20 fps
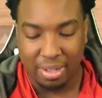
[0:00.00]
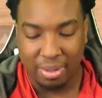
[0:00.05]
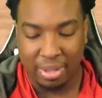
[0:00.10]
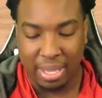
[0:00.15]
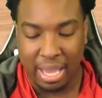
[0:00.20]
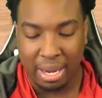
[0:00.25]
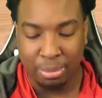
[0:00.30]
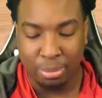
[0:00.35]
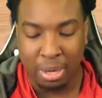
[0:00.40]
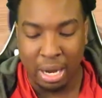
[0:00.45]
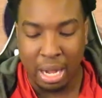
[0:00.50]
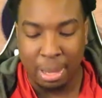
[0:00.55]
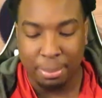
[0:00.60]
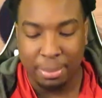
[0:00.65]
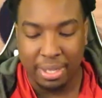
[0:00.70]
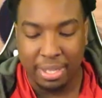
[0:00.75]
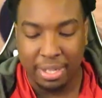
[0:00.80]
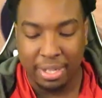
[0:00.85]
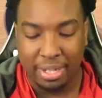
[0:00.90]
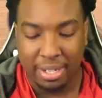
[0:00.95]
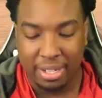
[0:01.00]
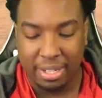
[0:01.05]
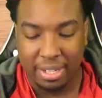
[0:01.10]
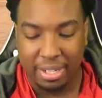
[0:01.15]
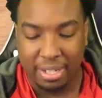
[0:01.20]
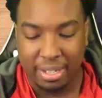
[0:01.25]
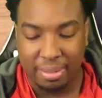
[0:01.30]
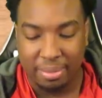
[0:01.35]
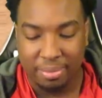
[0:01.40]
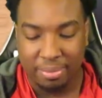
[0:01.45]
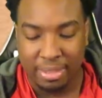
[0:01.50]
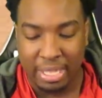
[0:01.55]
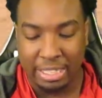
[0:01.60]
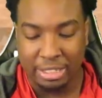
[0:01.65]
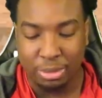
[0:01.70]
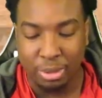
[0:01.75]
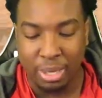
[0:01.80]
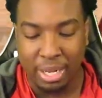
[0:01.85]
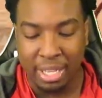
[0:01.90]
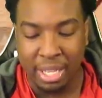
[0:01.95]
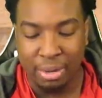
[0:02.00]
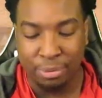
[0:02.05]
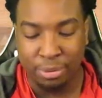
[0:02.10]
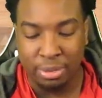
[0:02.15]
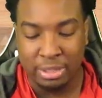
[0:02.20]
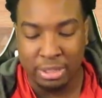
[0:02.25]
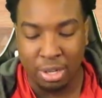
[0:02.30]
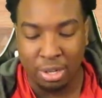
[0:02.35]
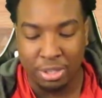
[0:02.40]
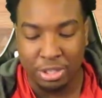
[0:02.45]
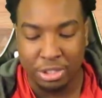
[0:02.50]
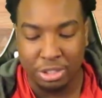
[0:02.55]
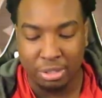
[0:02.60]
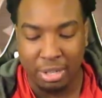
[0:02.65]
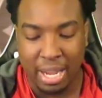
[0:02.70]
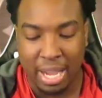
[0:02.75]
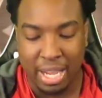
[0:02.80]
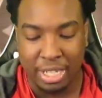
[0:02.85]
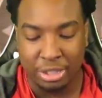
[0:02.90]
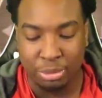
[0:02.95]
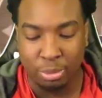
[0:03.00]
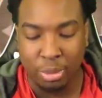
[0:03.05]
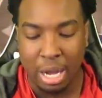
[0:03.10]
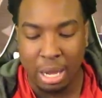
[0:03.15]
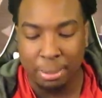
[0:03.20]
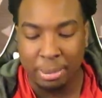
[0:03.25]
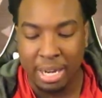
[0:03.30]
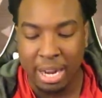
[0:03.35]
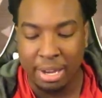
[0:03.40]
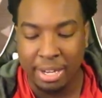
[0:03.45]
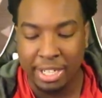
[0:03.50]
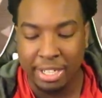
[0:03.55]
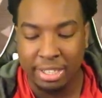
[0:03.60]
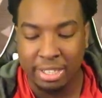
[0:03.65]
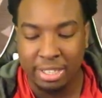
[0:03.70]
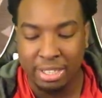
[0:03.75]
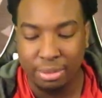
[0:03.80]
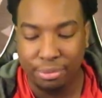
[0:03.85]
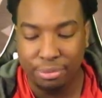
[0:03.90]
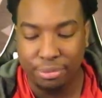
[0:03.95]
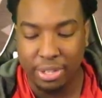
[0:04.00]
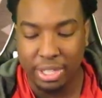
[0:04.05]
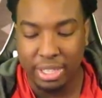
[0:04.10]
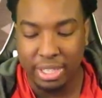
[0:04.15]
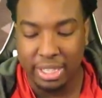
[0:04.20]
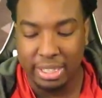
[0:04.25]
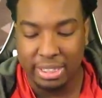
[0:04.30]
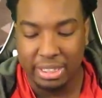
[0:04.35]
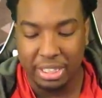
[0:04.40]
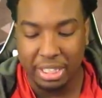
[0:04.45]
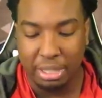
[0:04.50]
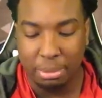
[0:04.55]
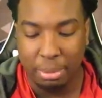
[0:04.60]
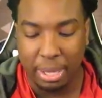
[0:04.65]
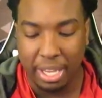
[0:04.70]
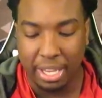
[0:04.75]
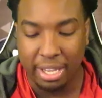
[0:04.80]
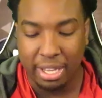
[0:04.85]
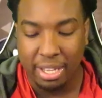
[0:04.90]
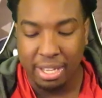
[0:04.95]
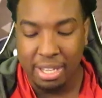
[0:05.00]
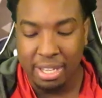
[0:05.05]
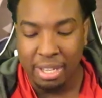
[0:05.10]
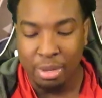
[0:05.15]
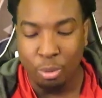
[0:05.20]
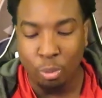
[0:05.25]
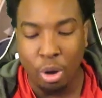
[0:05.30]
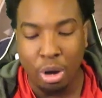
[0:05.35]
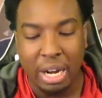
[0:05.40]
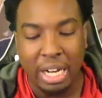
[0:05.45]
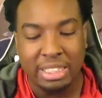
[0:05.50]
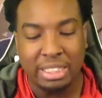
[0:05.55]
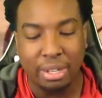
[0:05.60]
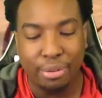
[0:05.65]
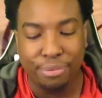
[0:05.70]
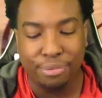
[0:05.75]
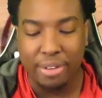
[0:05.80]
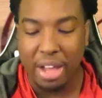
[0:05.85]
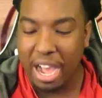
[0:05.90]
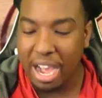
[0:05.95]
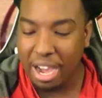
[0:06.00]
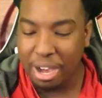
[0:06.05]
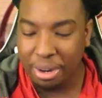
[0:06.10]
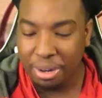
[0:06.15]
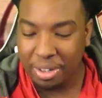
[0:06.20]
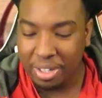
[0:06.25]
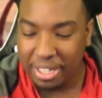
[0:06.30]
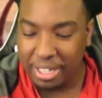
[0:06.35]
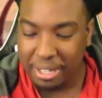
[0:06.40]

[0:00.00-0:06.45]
Okay, Rodman. That's what I get for talking trash. Rodman out here defending his teammate. Whoa, that's a foul?